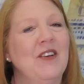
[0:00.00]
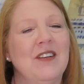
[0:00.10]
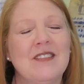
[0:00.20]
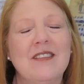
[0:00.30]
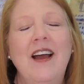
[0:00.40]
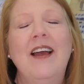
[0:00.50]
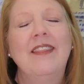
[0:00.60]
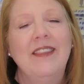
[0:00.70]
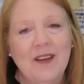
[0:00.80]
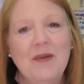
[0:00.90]
goodness, I
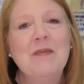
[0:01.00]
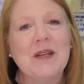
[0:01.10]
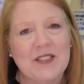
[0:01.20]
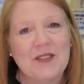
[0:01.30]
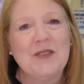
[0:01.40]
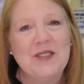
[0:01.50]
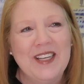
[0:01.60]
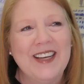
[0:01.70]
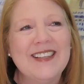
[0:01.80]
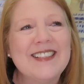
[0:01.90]
think we must go
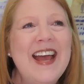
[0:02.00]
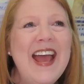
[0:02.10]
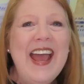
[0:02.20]
see it.